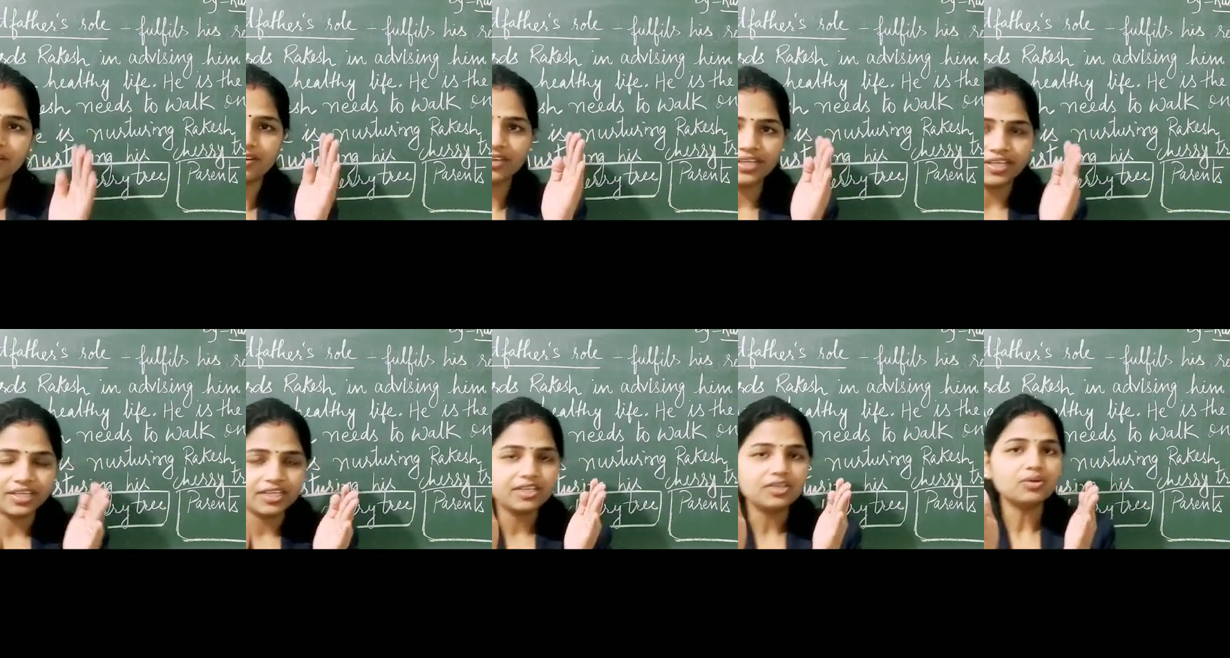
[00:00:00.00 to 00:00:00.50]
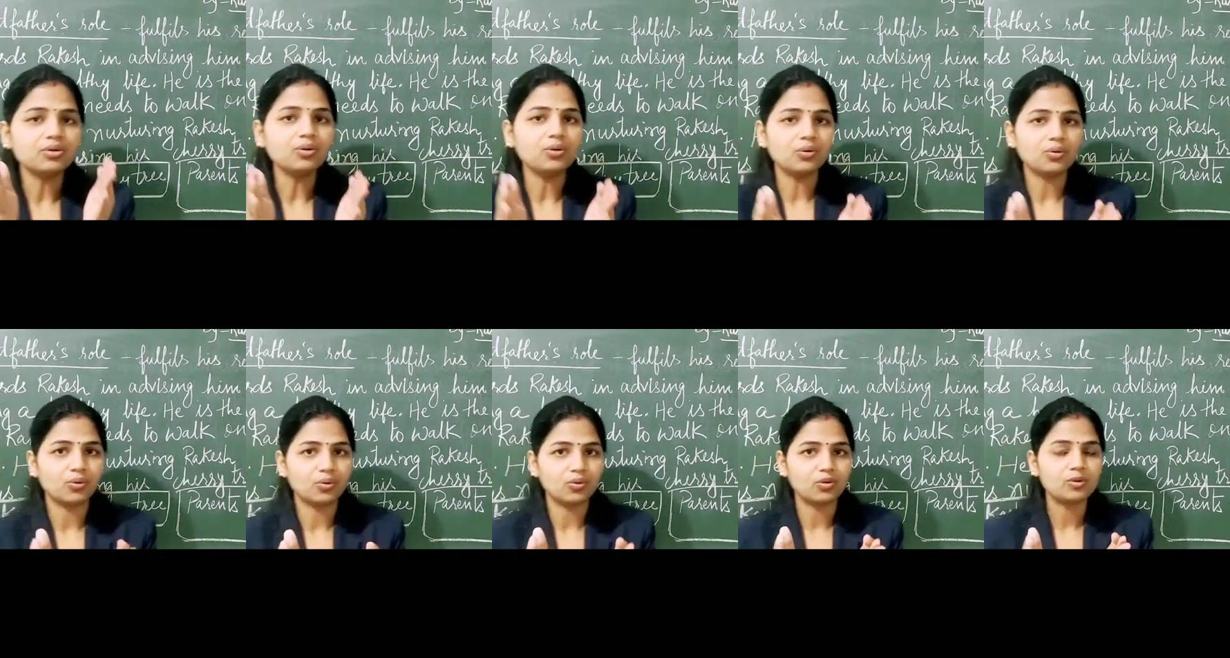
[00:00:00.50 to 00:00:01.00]

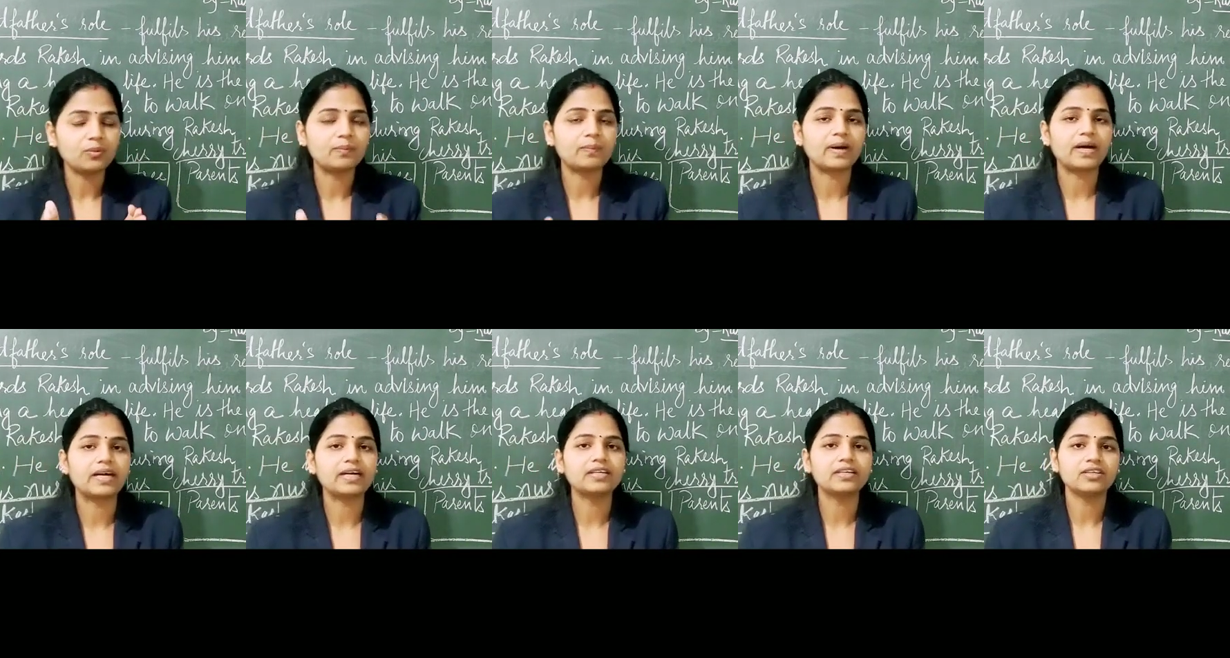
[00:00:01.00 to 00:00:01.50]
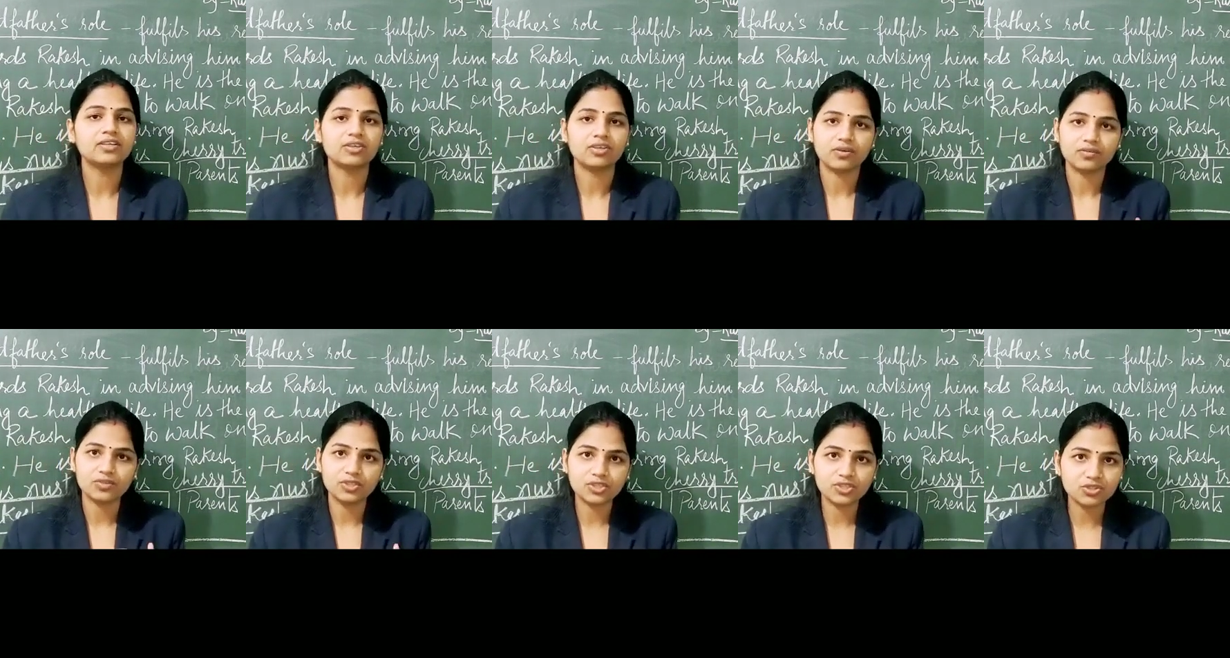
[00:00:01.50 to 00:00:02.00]
Read whole part
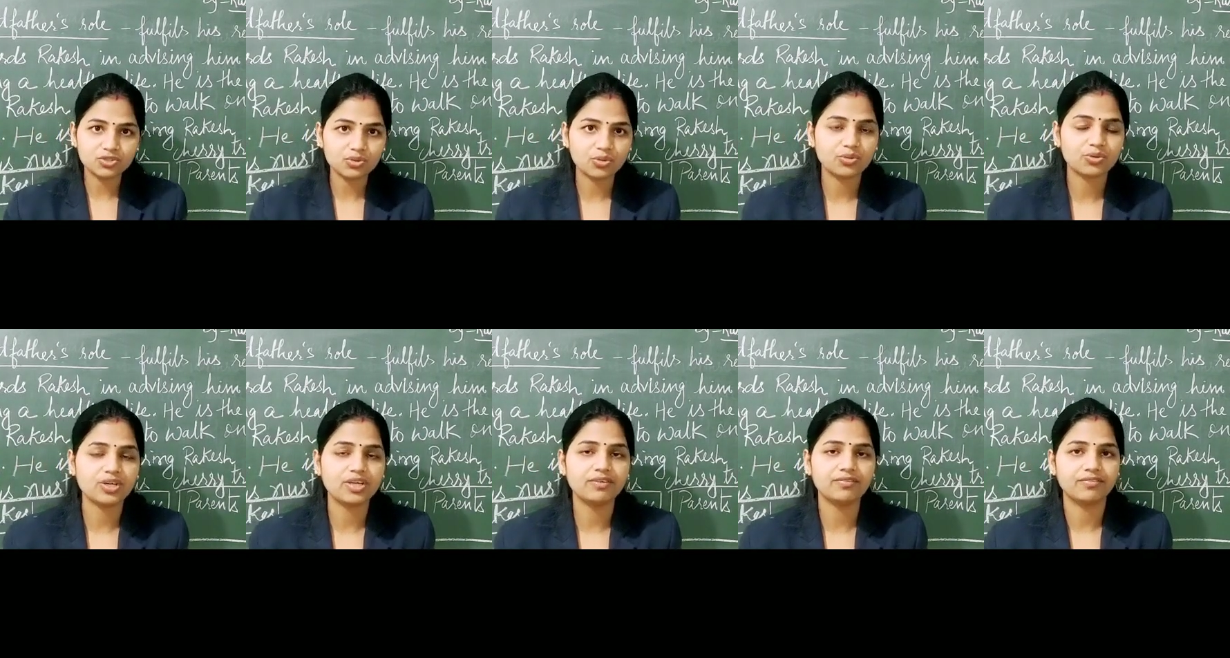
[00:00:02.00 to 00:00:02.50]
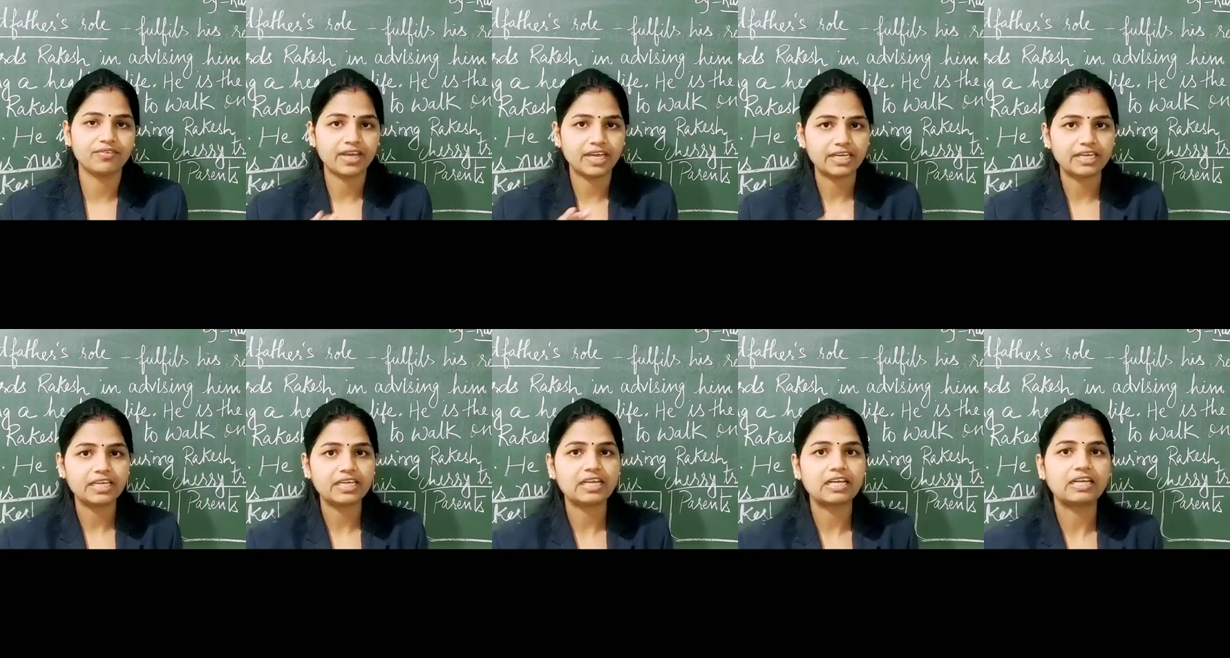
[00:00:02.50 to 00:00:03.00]
of the story
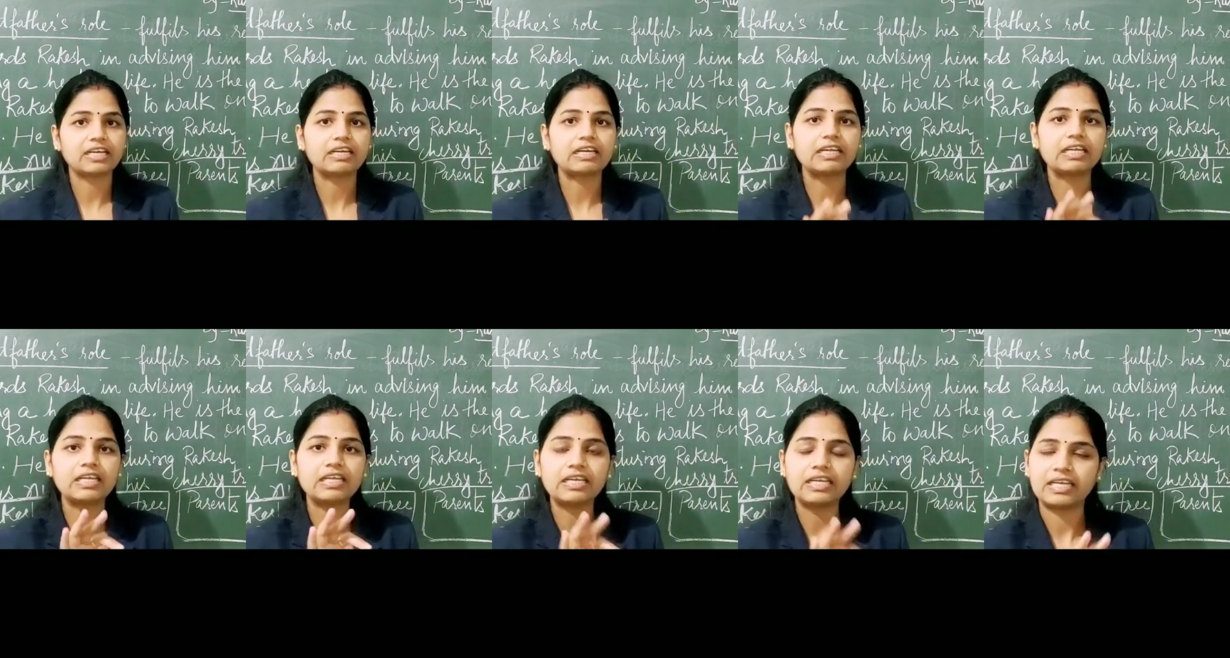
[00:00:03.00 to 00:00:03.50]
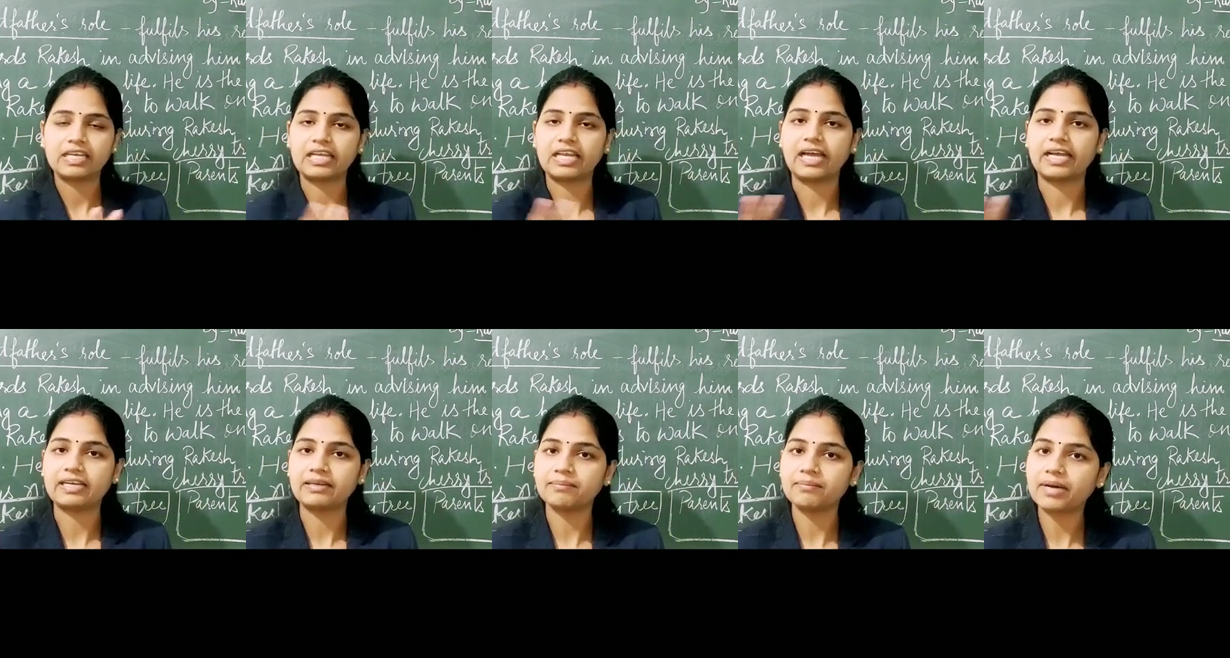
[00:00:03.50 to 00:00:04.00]
very clearly,
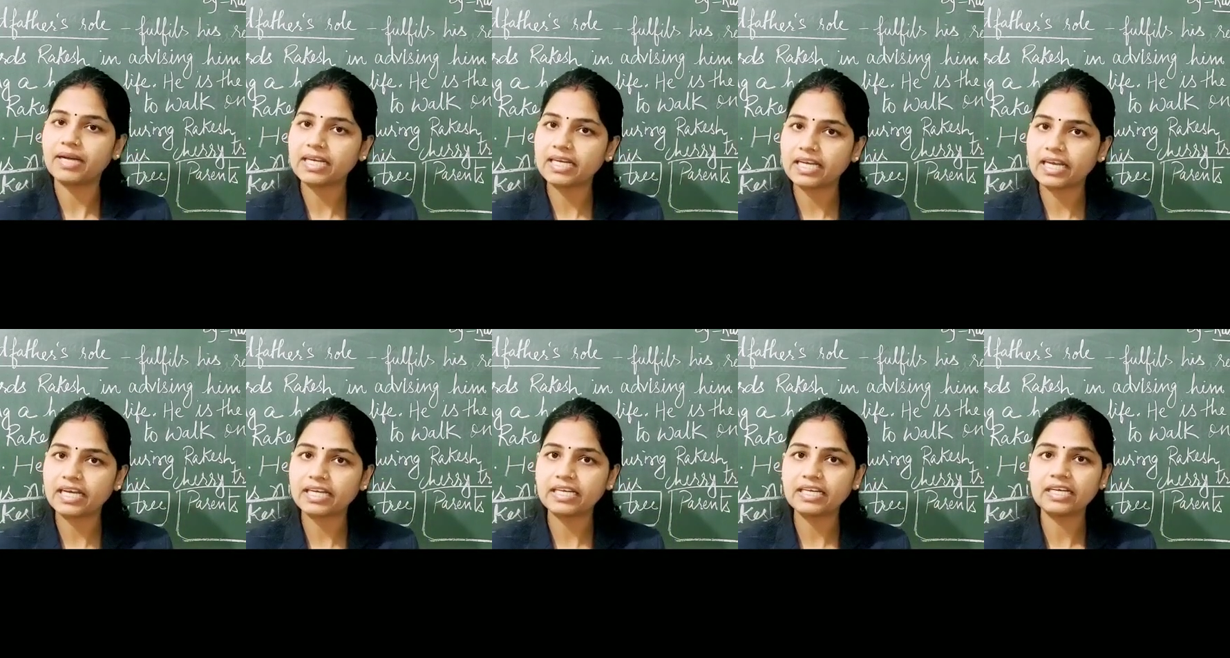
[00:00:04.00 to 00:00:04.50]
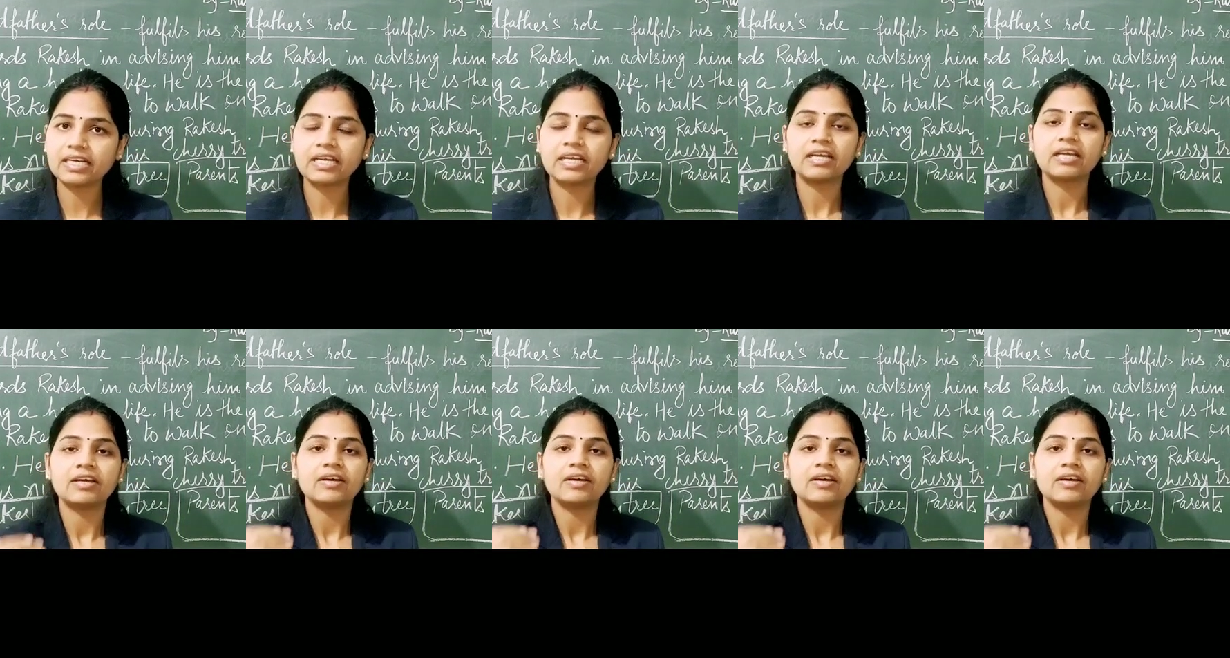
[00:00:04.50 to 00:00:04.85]
line by line.